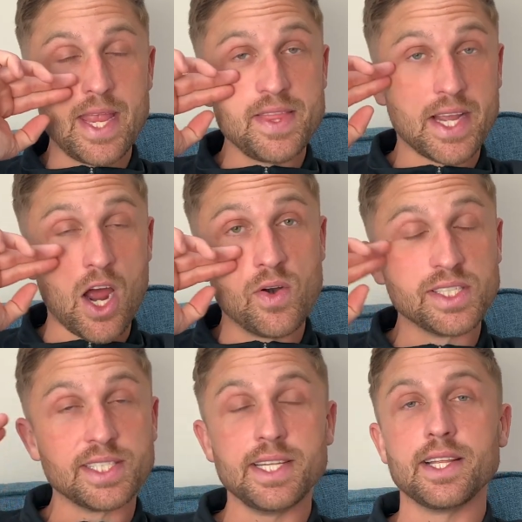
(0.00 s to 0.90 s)

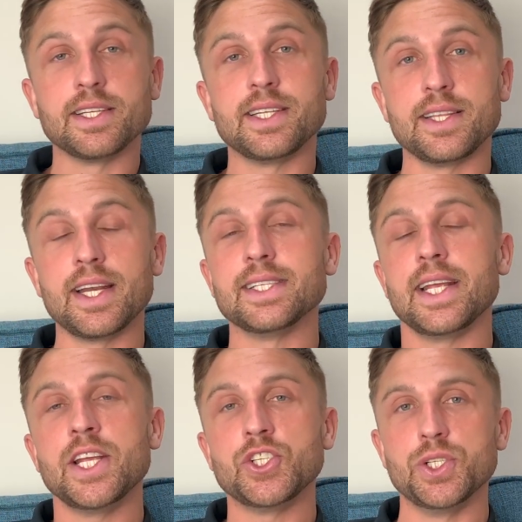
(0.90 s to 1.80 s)
currency that it's
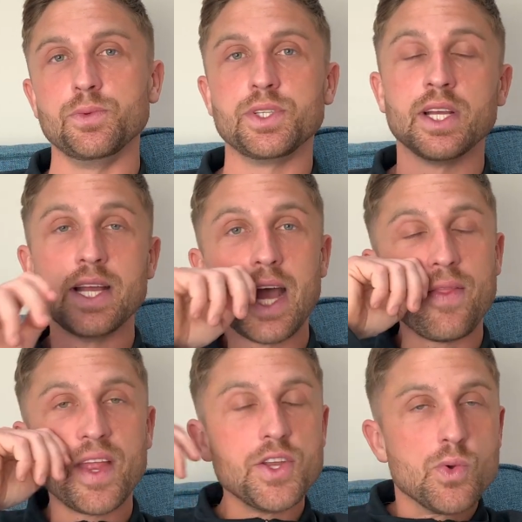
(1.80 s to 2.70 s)
issued, and
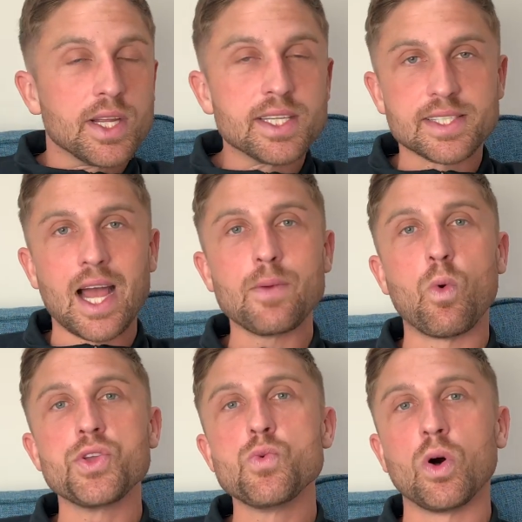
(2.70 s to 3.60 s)
then you can decide
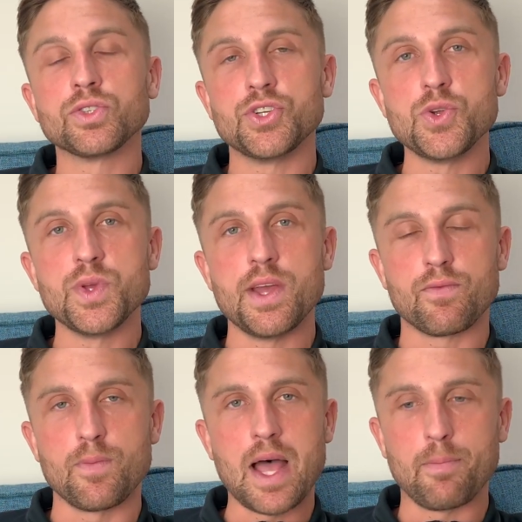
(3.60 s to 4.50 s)
what you want to do with it
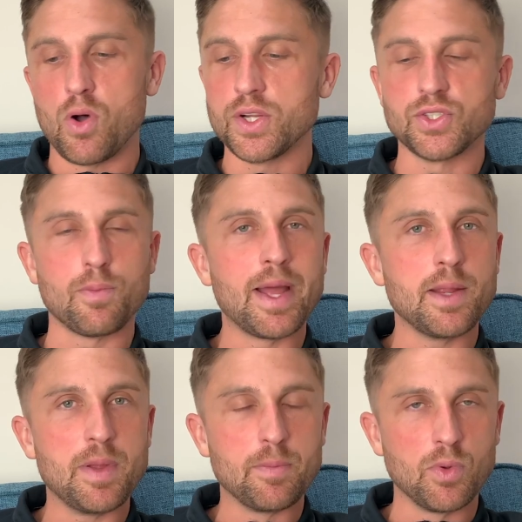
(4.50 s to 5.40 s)
from that point. So many
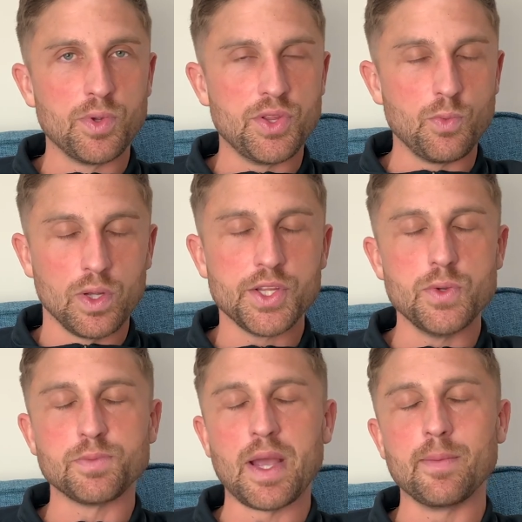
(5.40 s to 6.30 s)
people will
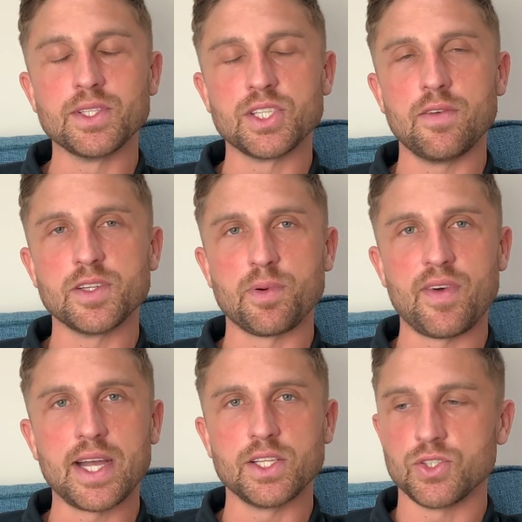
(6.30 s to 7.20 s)
use payment service
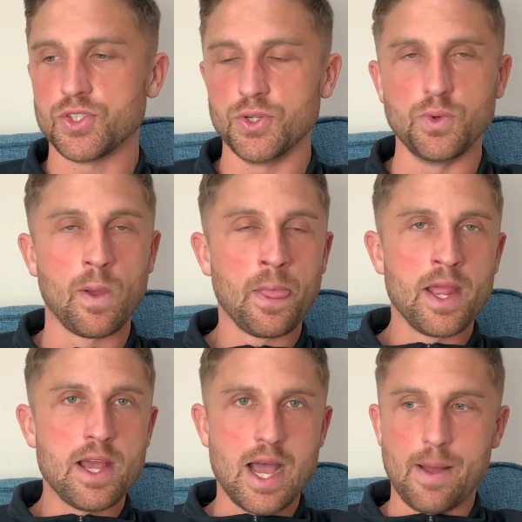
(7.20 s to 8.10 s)
providers to
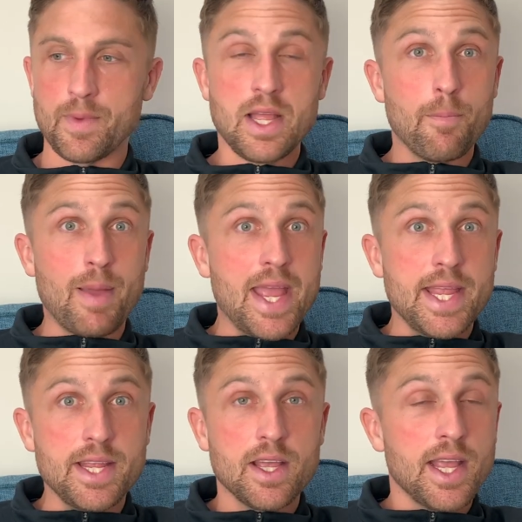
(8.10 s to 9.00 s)

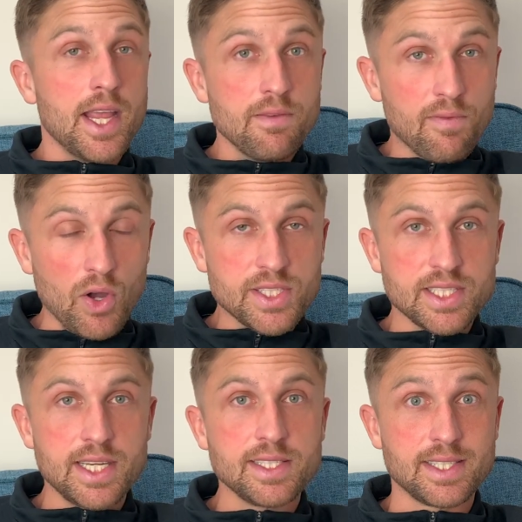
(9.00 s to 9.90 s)
pay
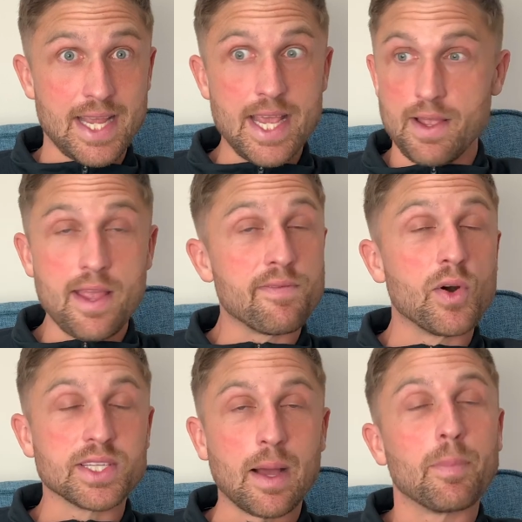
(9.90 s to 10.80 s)
invoices. If, for
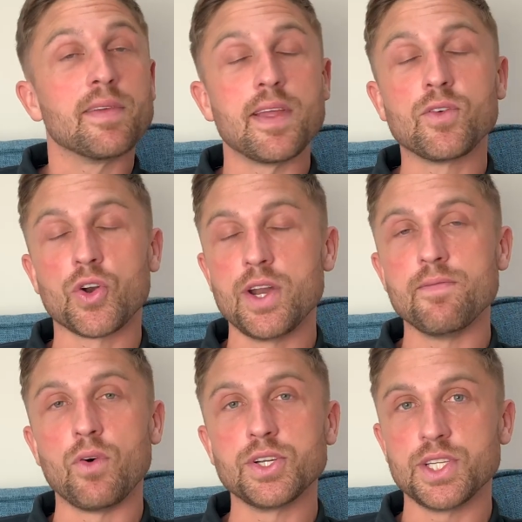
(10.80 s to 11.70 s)
example, if they've got an
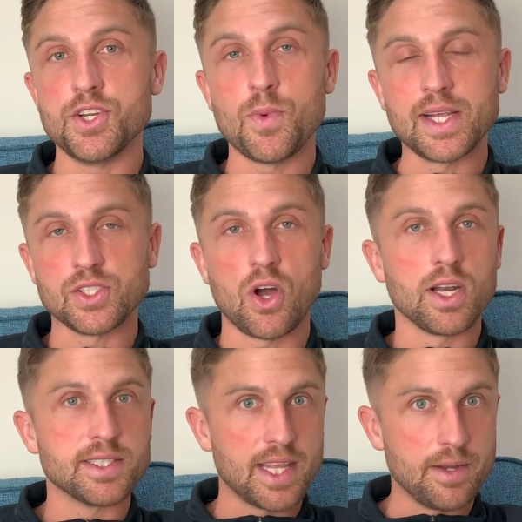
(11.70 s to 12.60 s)
invoice in US
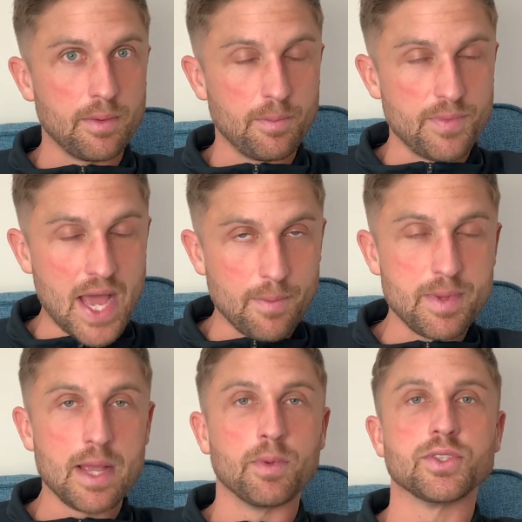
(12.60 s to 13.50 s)
dollars, they'd then
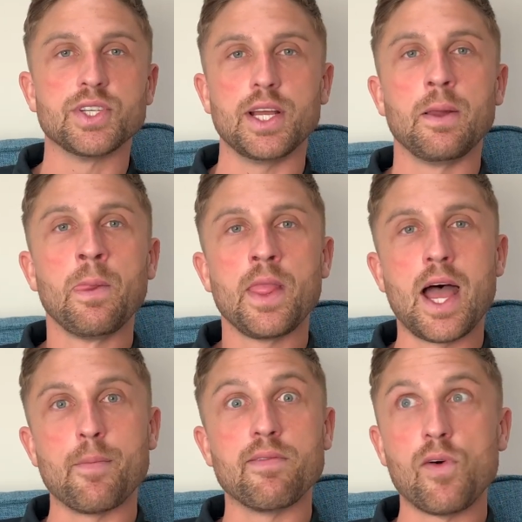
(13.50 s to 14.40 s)
be able to
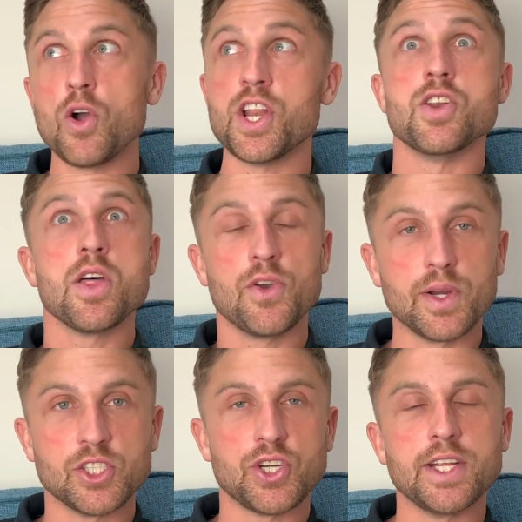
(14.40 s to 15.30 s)
avoid another
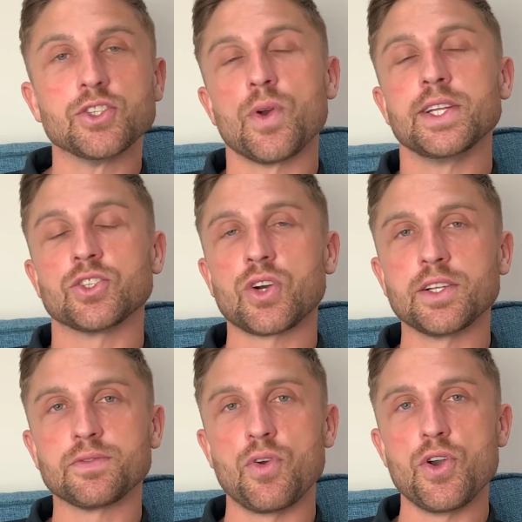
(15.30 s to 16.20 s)
exchange rate to
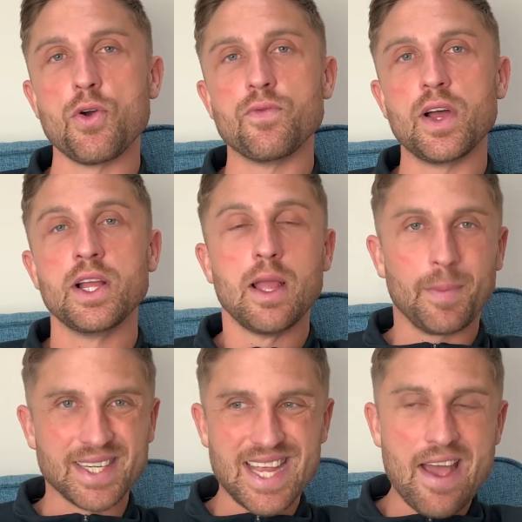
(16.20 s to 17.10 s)
transfer it over
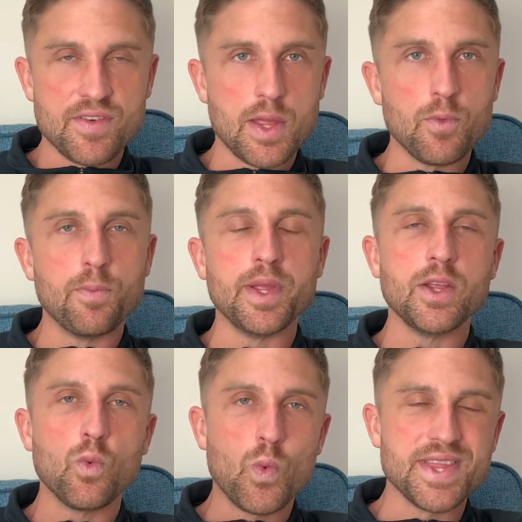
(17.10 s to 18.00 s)
because everything would
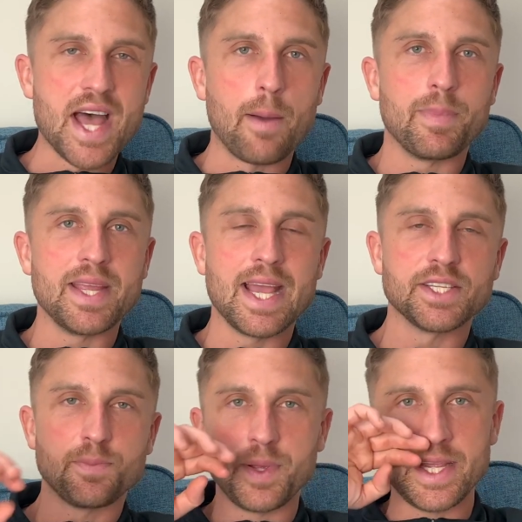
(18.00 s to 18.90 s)
be with that
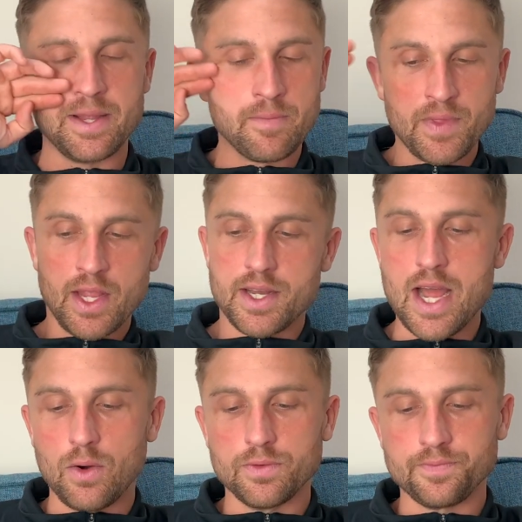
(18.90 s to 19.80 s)
PSP.
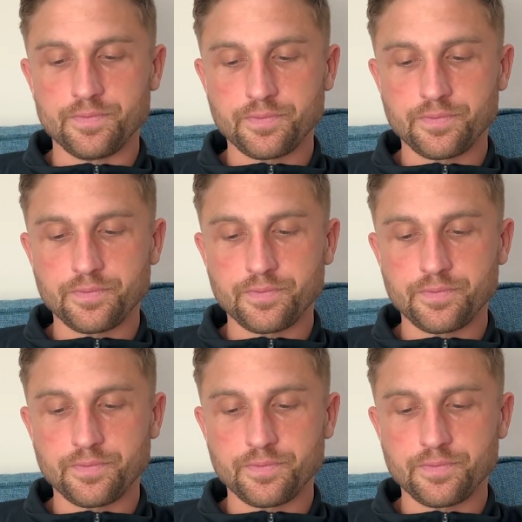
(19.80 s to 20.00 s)
Now,